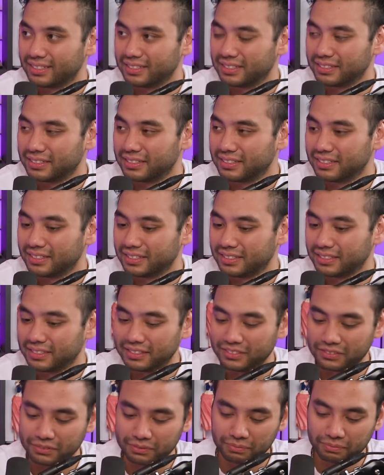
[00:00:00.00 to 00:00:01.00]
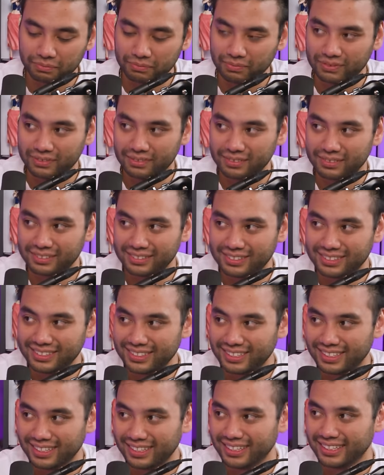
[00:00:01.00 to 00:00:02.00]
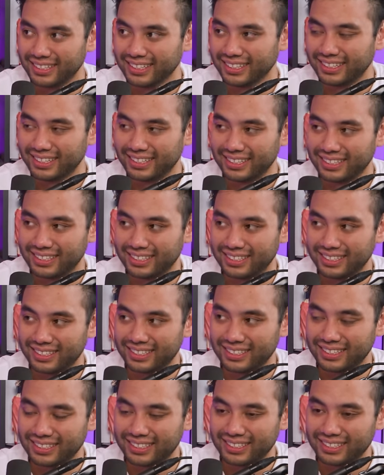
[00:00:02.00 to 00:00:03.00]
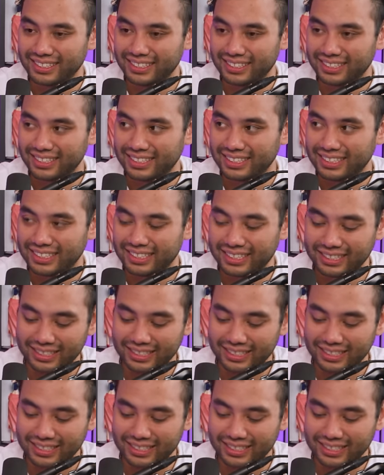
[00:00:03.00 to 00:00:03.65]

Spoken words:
[no speech]